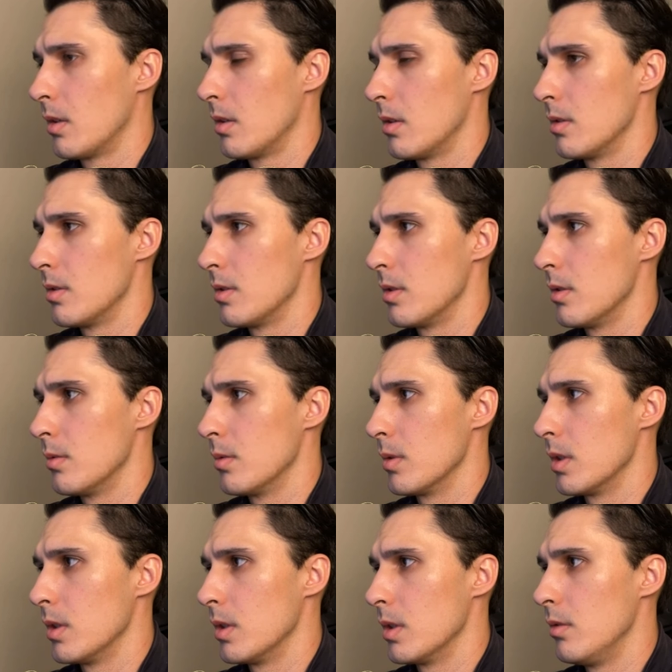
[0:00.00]
So we're gonna
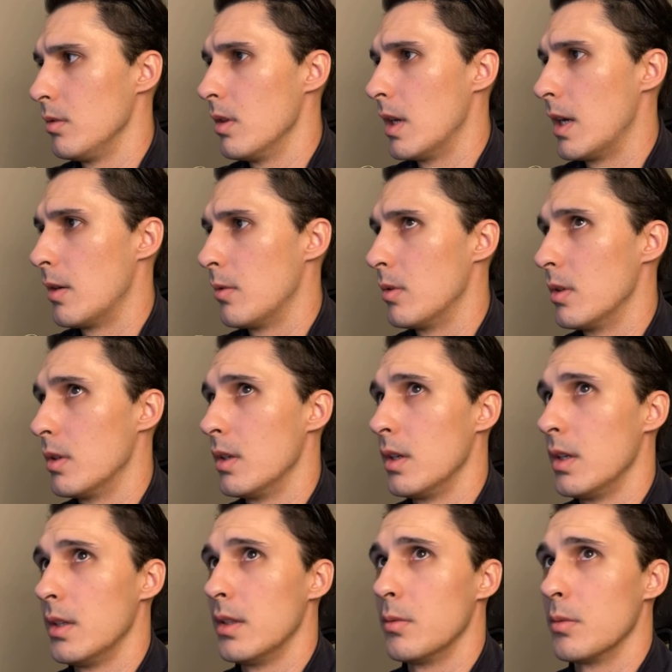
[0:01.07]
do that one,
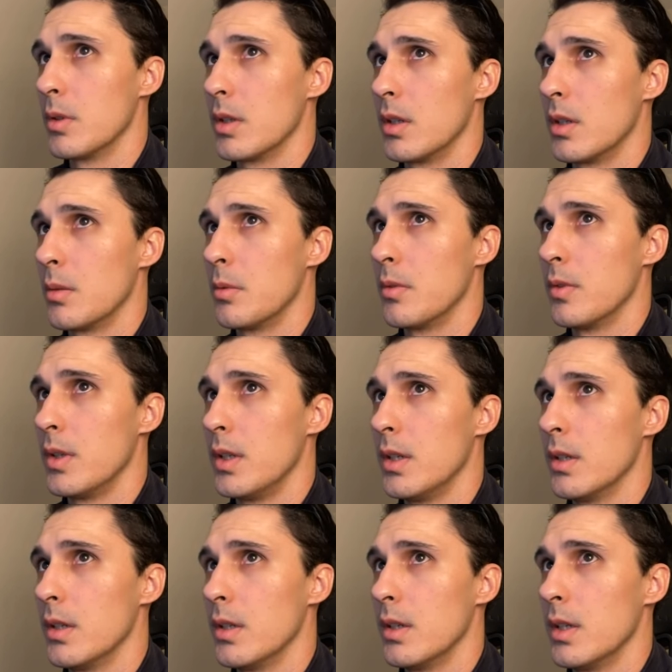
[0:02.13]
and then we're gonna come over
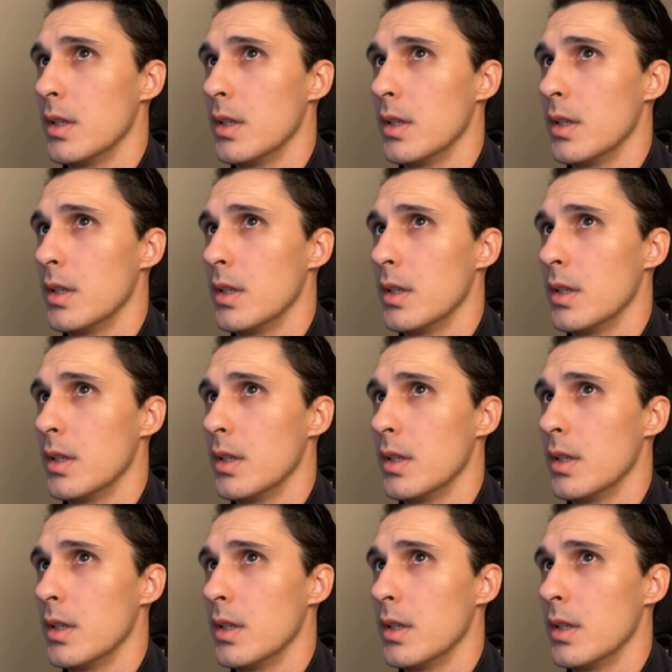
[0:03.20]
here,